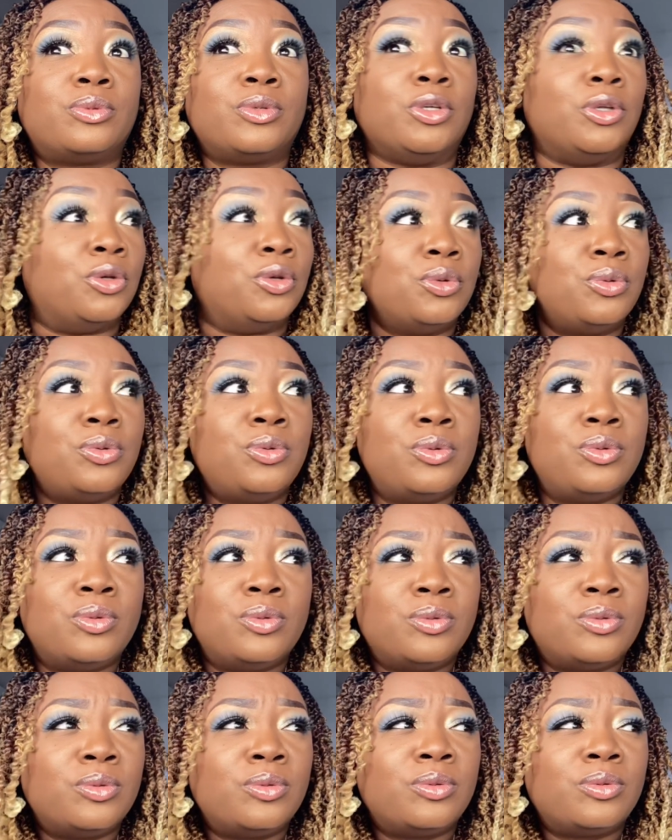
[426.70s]
You
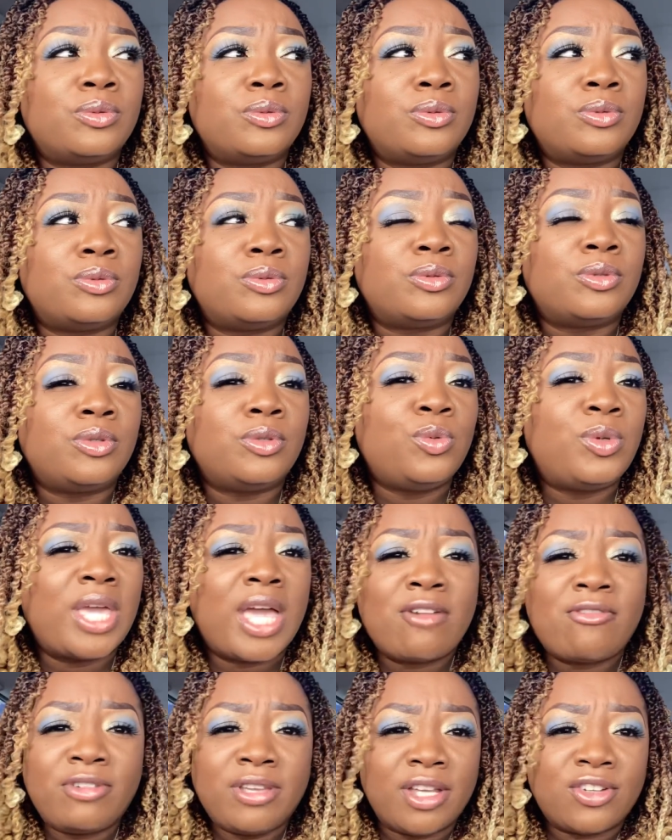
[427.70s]

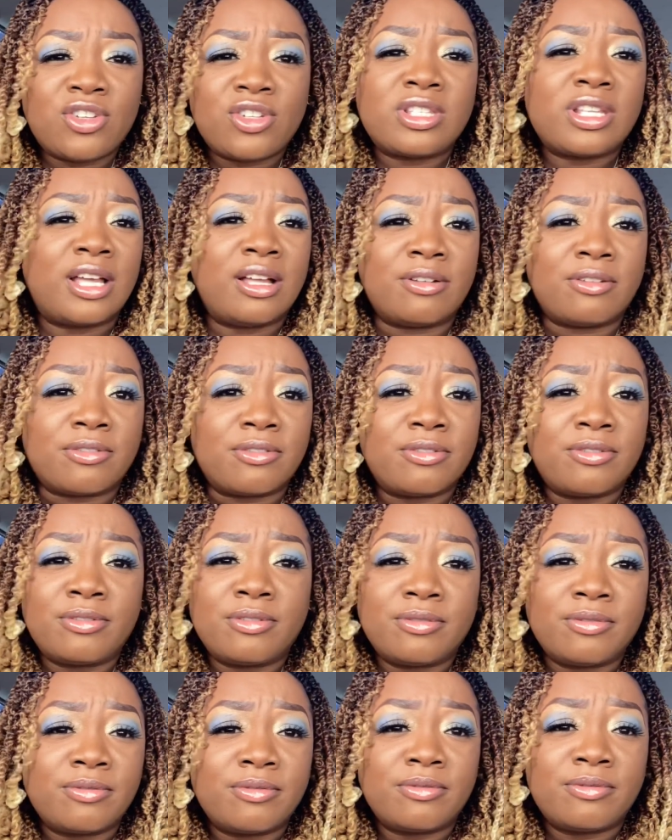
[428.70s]
can't forget yourself.
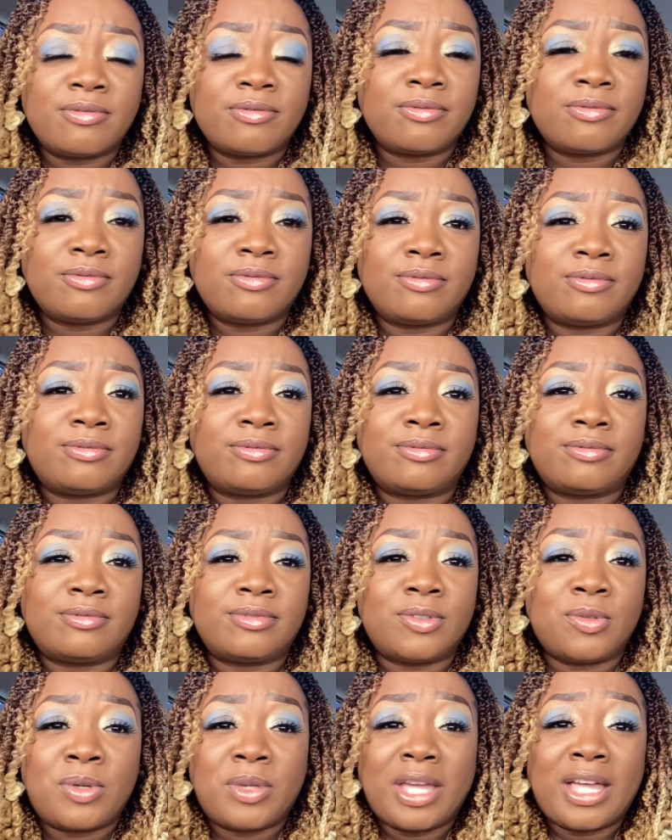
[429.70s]

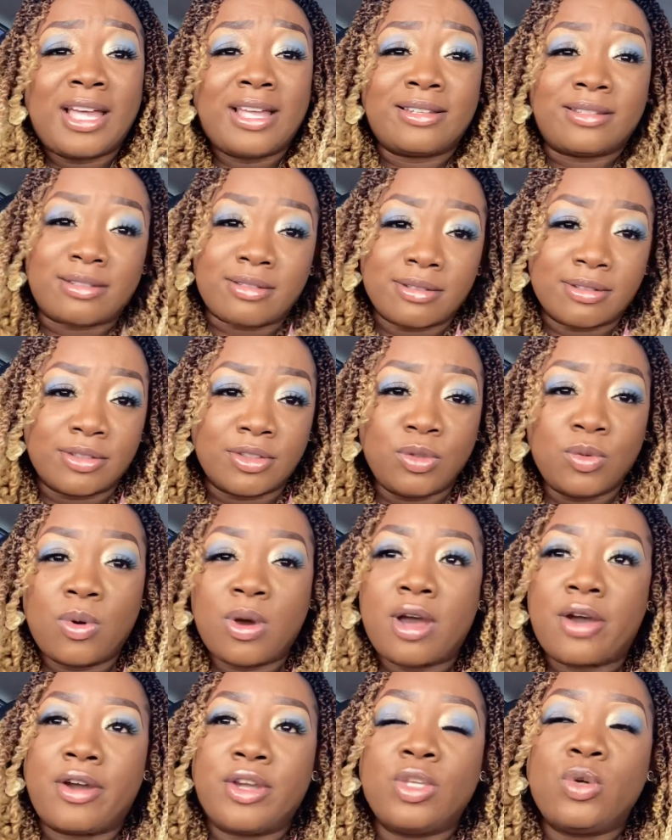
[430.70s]
You can't. You
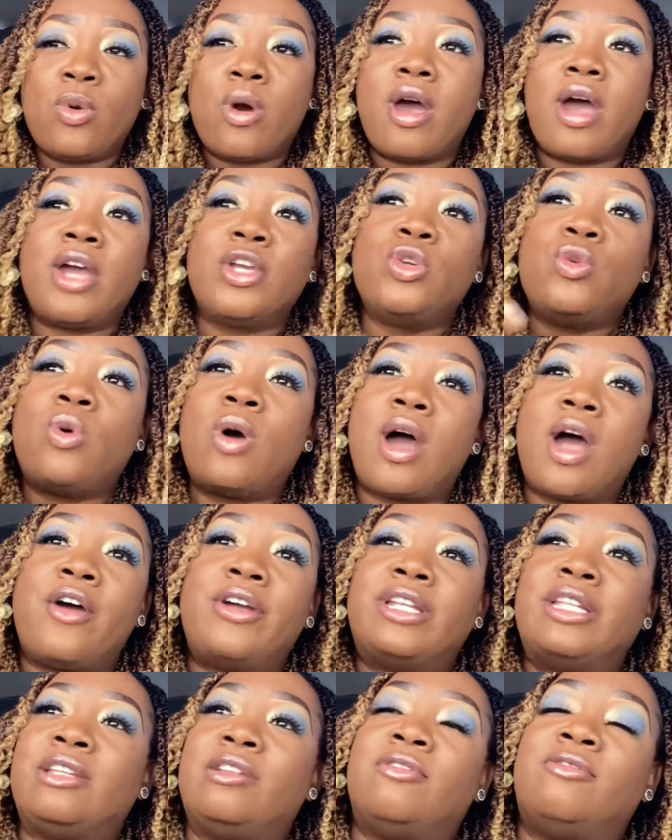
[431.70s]
are
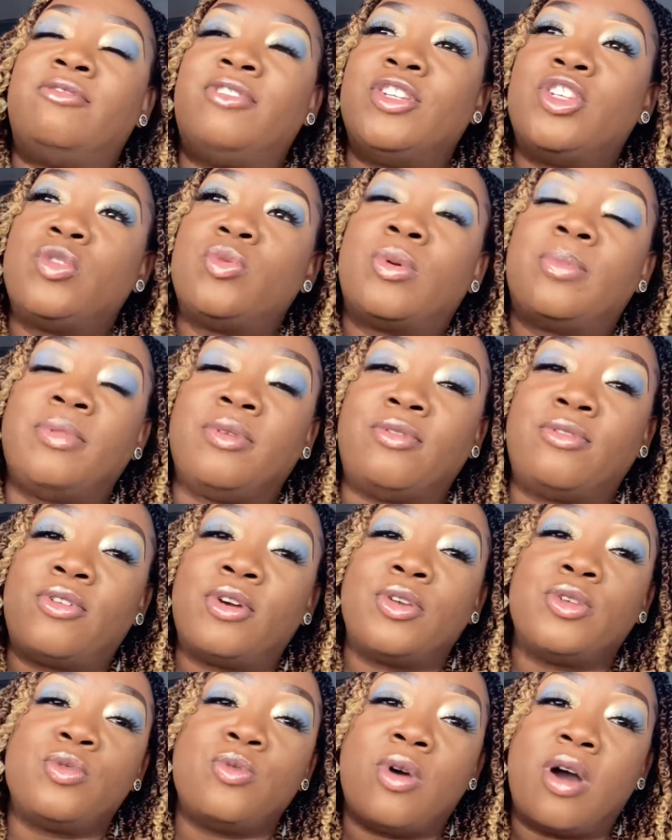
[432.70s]
an individual
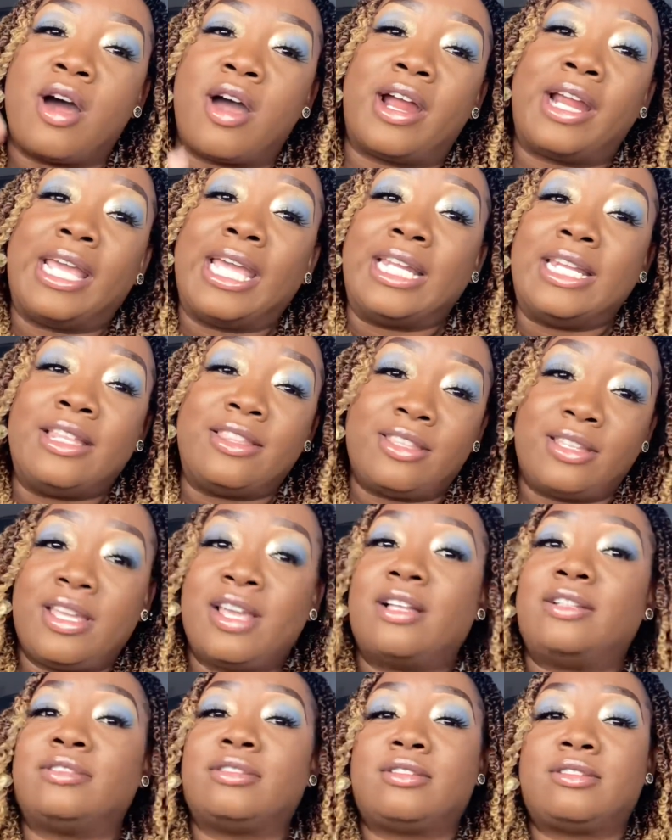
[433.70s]
before you are anything
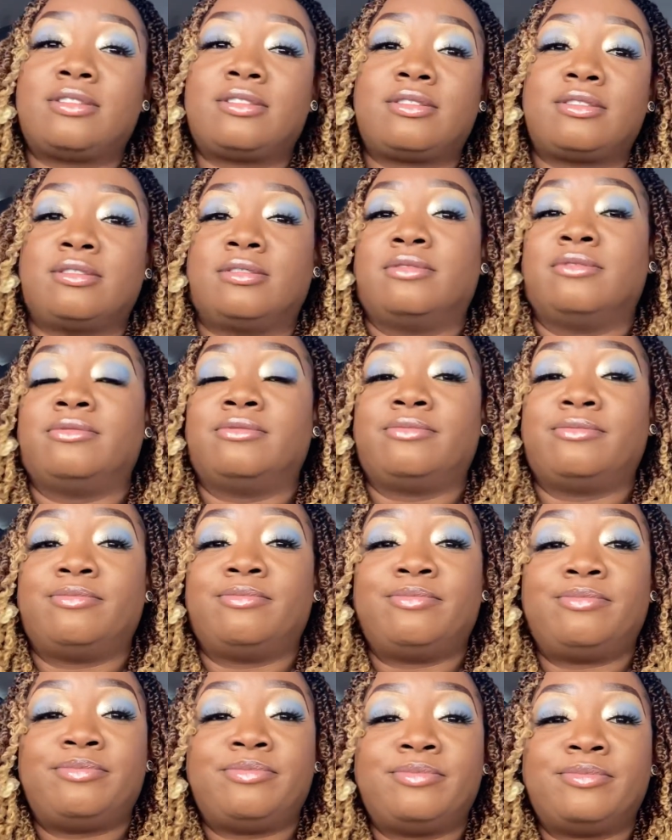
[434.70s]
else.
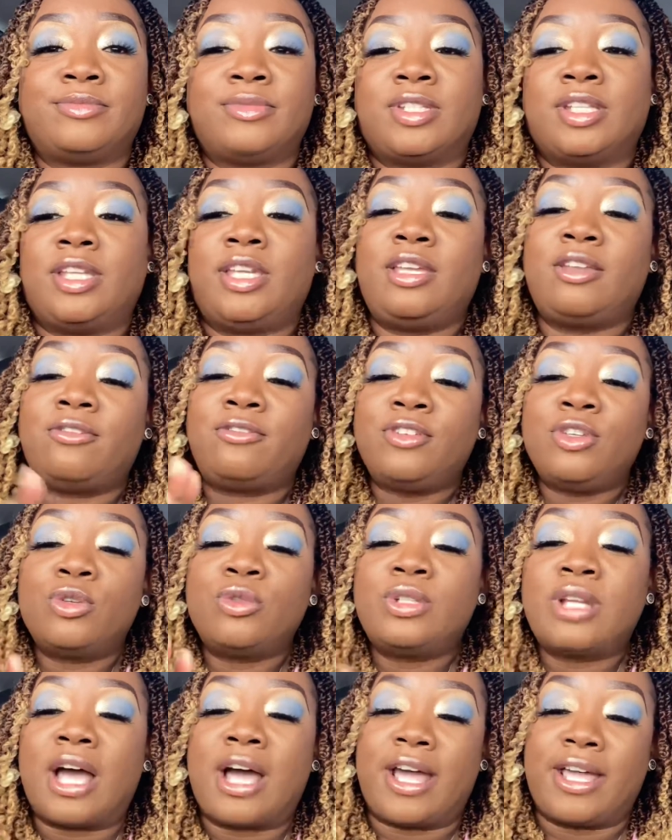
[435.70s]
If
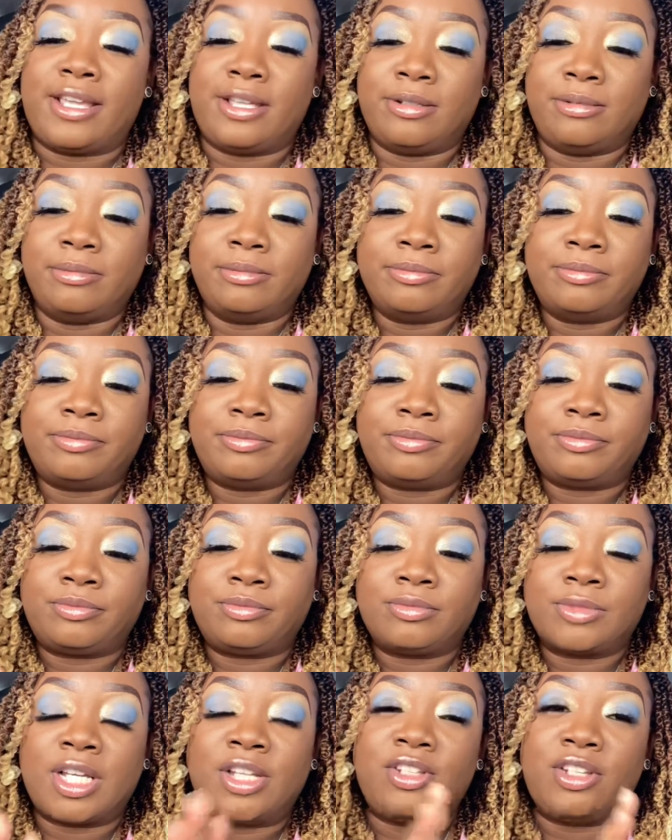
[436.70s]
you die
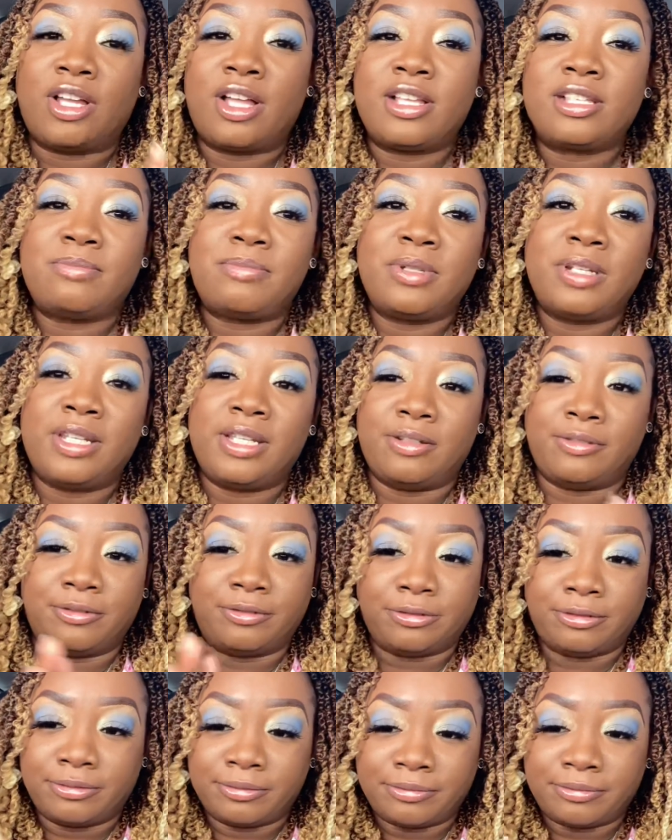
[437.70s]
and your husband live,